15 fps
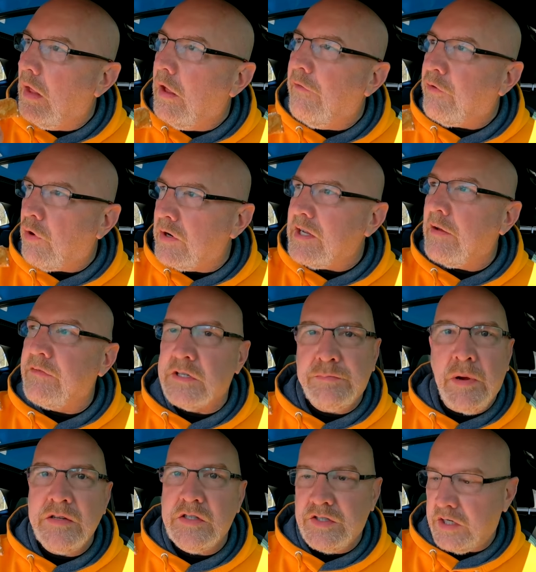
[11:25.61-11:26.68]
Of course, have the
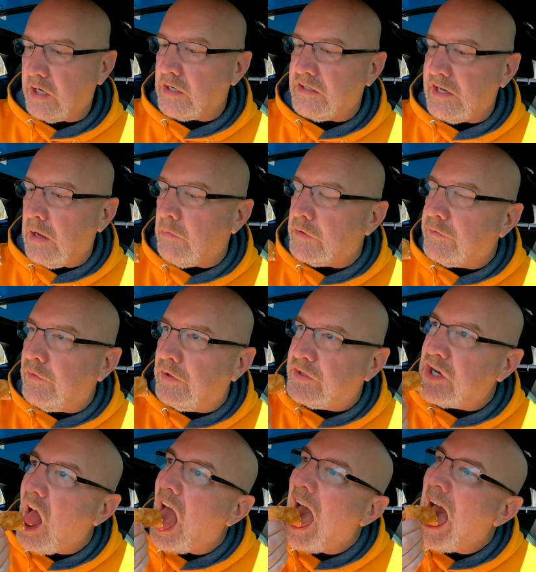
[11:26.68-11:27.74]
spicy chicken sandwich first.